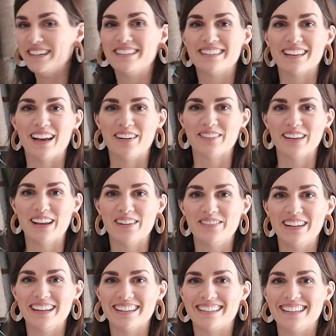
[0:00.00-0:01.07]
Ben's laughing at
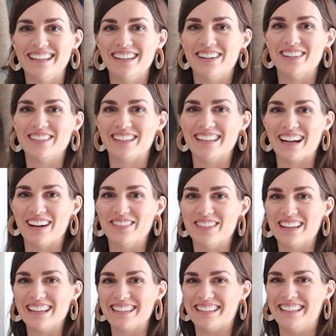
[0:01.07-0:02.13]
me because he knows that I'm
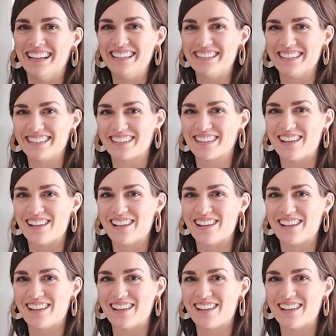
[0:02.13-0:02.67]
like such a